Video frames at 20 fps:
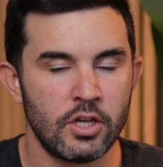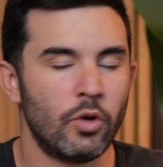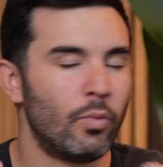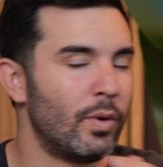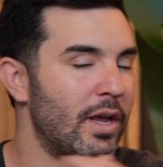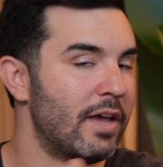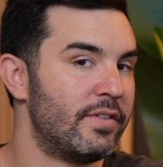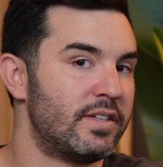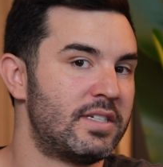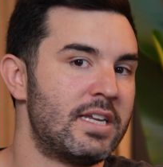
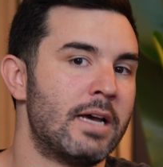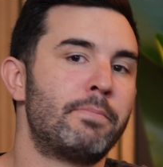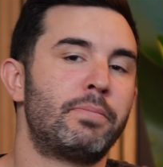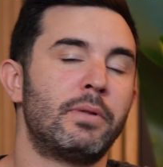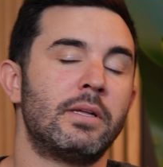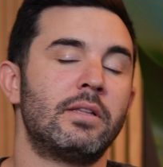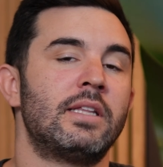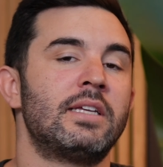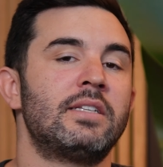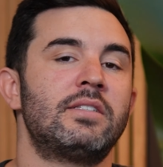We have a
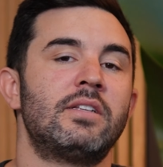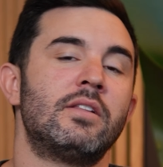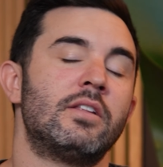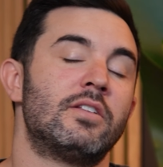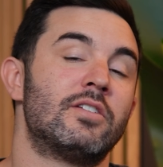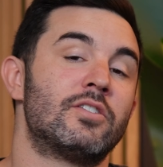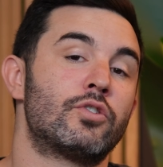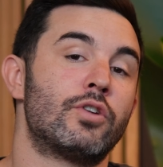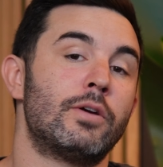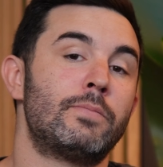template linked in the
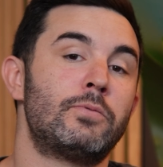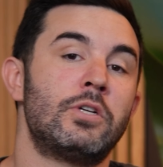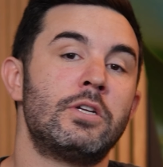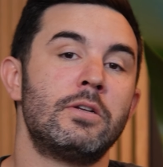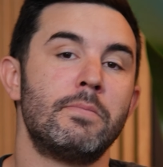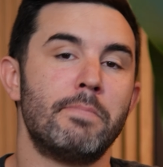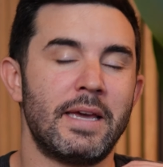description.